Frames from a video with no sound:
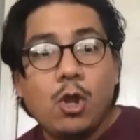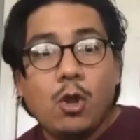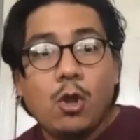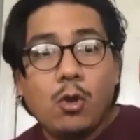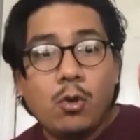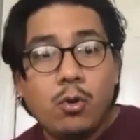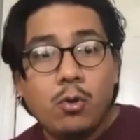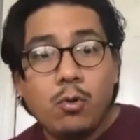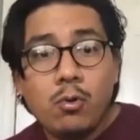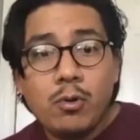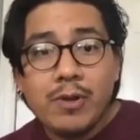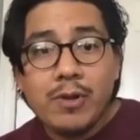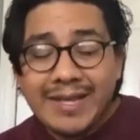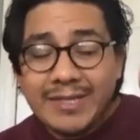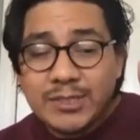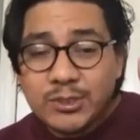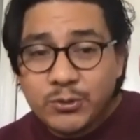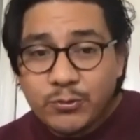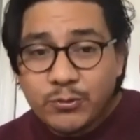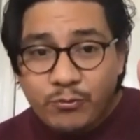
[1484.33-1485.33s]
Who
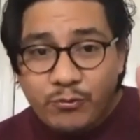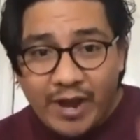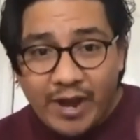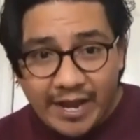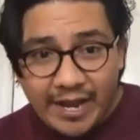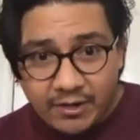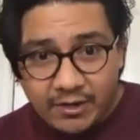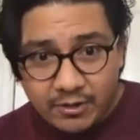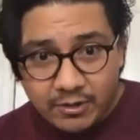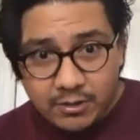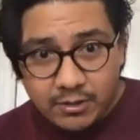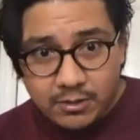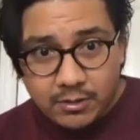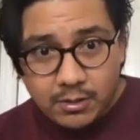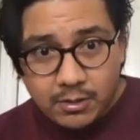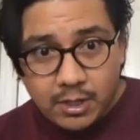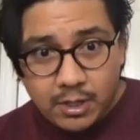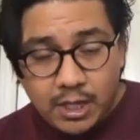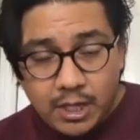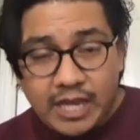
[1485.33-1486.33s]
gets fired
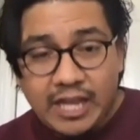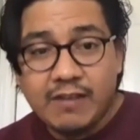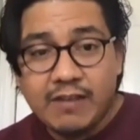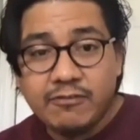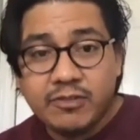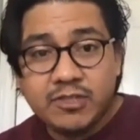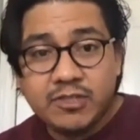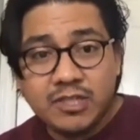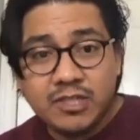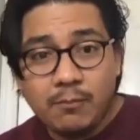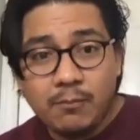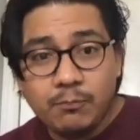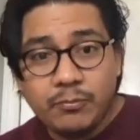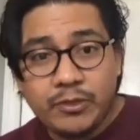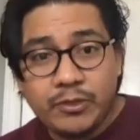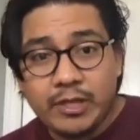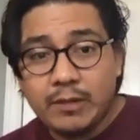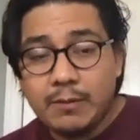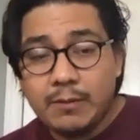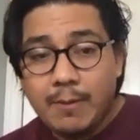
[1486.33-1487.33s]
if
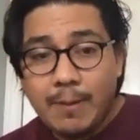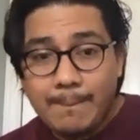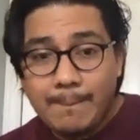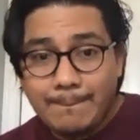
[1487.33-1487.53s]
something